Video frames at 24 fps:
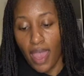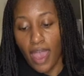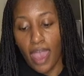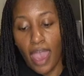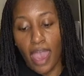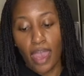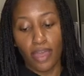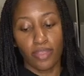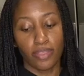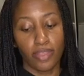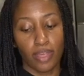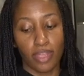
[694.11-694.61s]

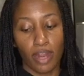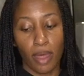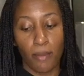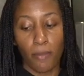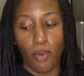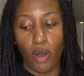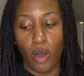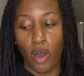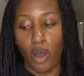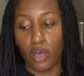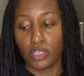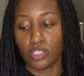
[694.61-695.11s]
And then I'm
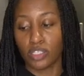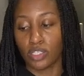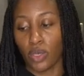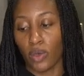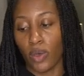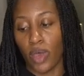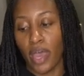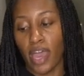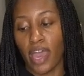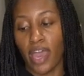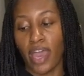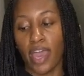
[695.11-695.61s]

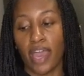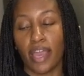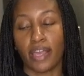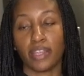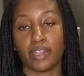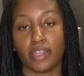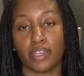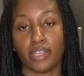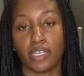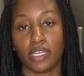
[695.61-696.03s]
also add